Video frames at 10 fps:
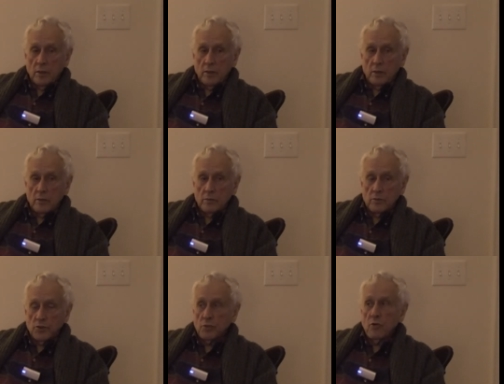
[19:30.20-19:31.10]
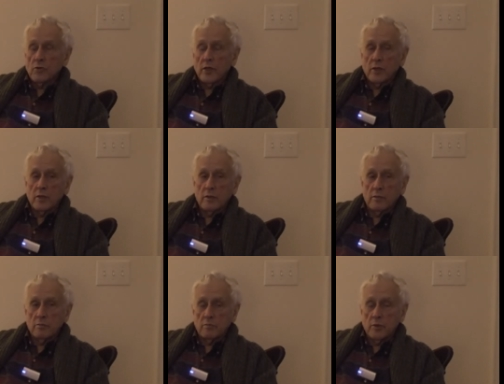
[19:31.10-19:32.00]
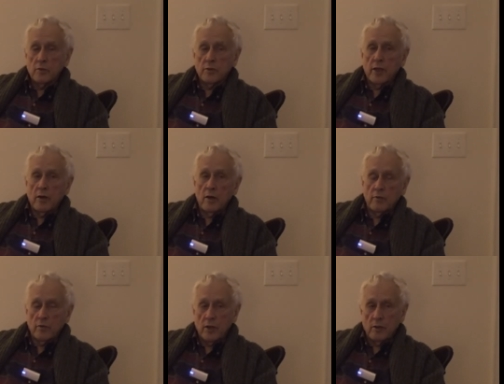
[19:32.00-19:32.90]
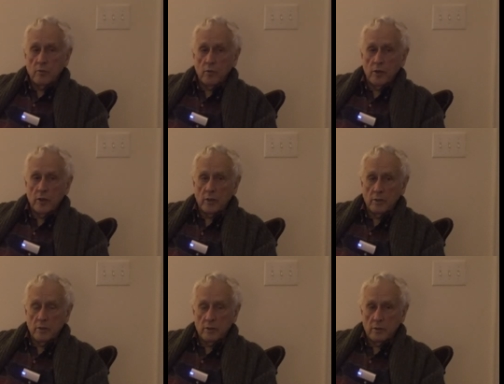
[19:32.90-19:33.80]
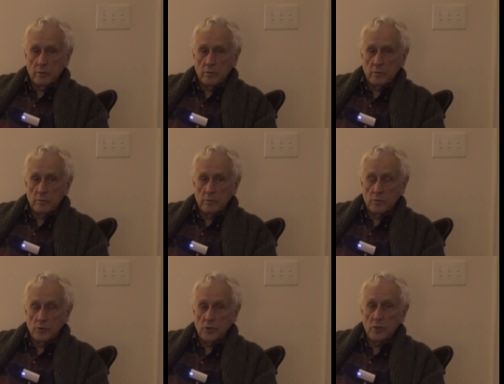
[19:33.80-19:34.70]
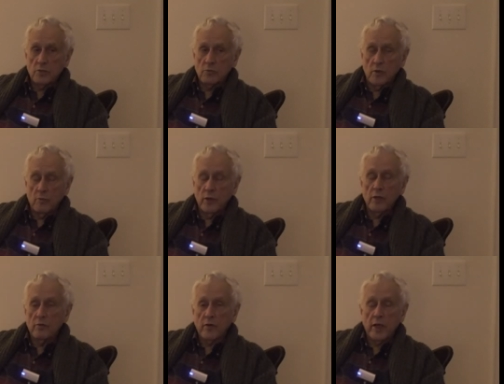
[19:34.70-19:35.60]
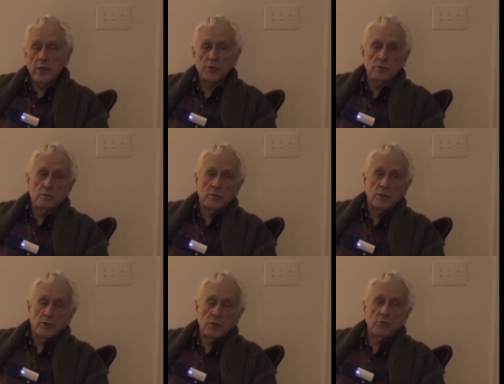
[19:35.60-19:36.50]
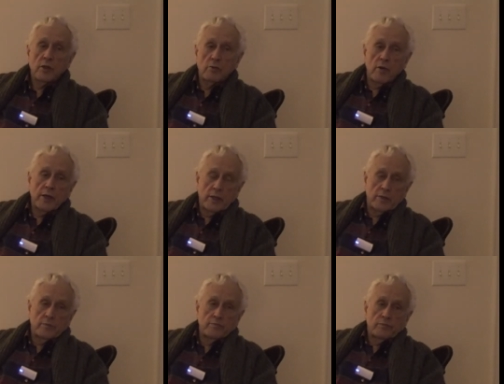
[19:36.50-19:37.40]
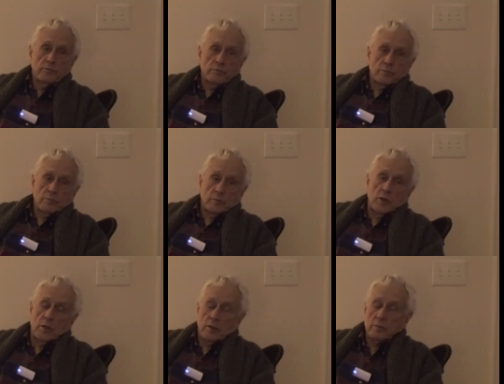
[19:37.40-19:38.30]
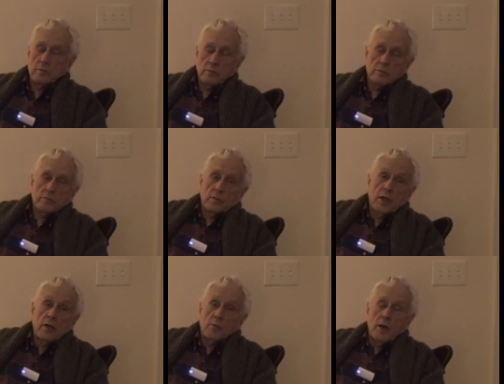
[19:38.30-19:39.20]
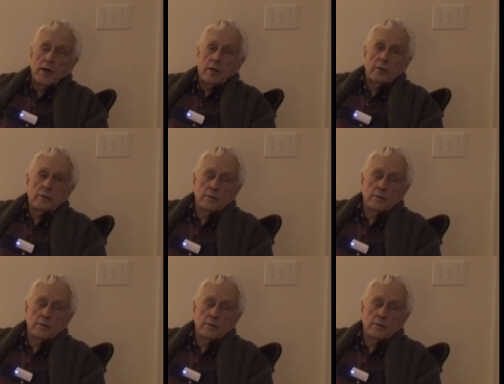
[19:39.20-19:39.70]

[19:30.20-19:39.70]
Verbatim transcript: uh, she won't take a you know a day off without working. Uh, she doesn't want. We don't vacation. She'd rather write. Yeah, and I don't mind.